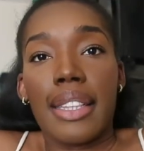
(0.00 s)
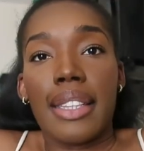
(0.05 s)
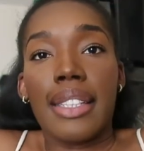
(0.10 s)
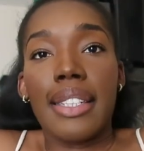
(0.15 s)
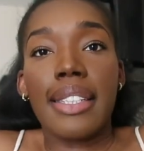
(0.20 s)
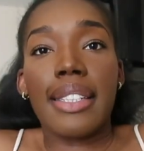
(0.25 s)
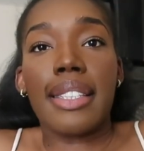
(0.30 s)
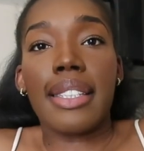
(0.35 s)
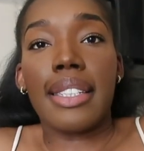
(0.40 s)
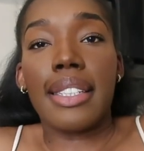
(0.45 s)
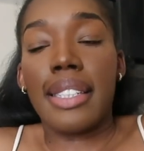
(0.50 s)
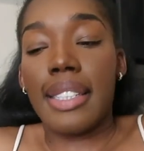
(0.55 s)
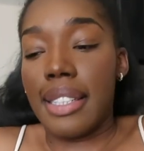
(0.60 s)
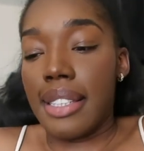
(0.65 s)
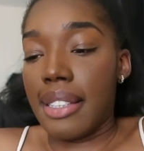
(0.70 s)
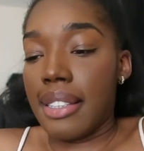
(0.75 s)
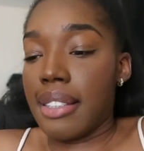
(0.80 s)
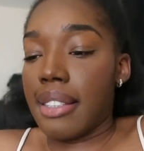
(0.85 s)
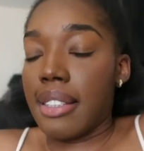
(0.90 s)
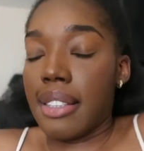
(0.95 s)
this
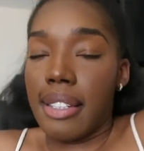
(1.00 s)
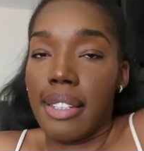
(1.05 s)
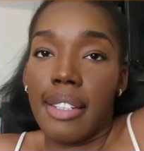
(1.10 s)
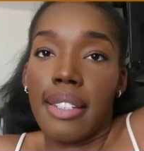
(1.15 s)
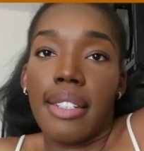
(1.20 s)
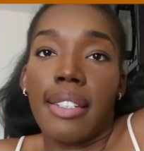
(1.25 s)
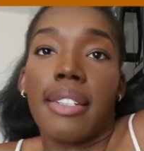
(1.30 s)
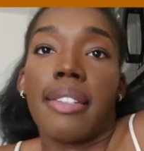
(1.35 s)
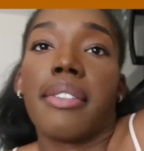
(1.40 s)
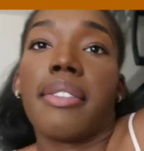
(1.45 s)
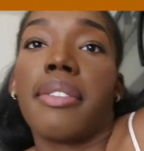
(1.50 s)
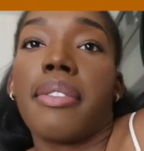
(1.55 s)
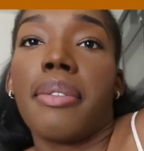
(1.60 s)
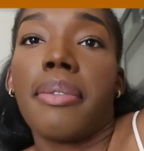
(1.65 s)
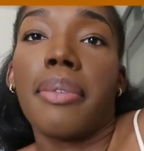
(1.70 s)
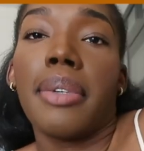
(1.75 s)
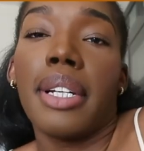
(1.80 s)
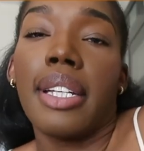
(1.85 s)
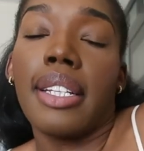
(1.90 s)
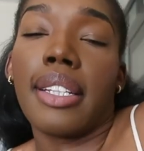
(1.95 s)
is
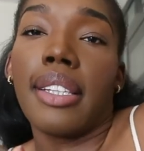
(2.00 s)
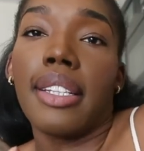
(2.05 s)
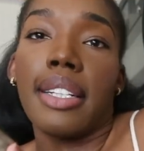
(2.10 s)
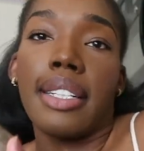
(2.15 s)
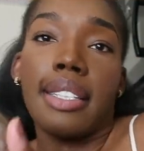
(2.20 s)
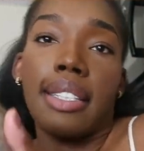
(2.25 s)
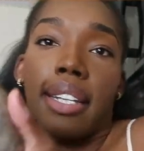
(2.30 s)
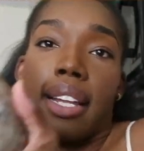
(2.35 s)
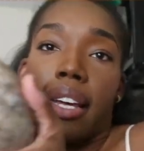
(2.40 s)
what it looks